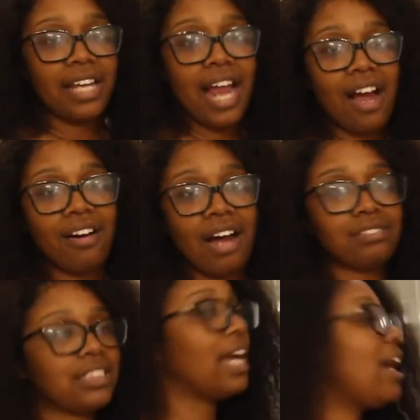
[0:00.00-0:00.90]
get out. I
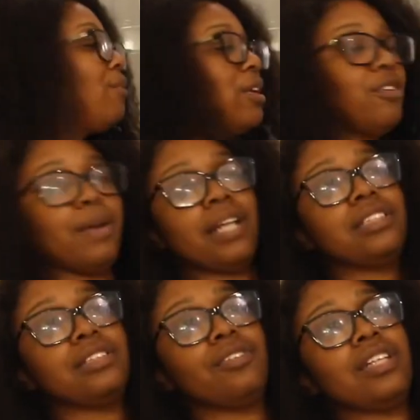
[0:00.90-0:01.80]
was like, I wonder if
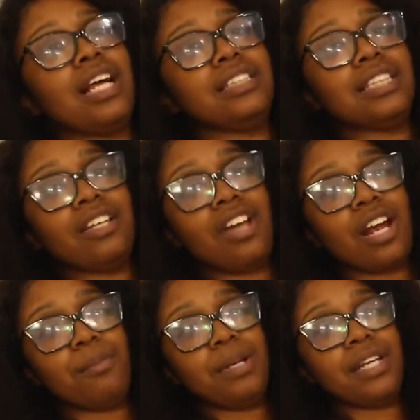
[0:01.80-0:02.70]
Madison realizes how long
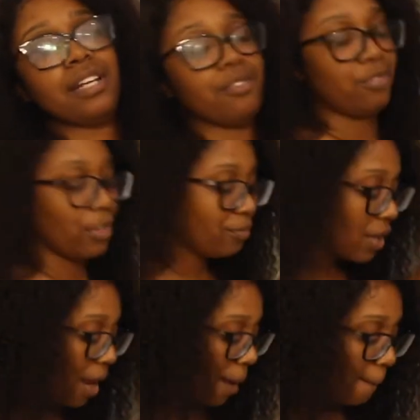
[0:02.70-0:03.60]
I've been in here for.
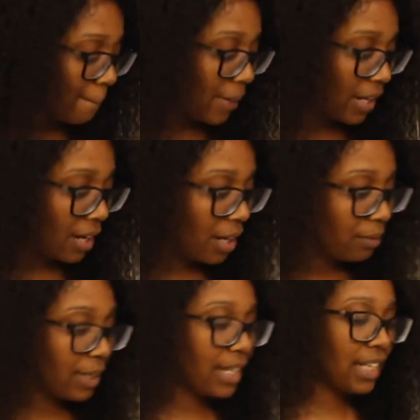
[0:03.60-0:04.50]

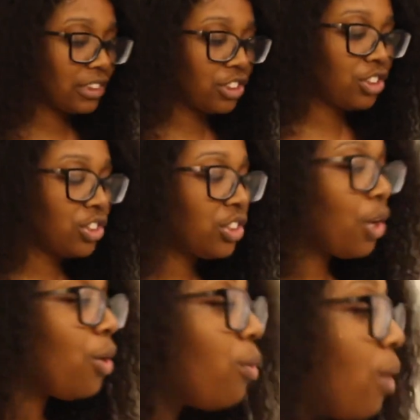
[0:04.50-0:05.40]
But it gets so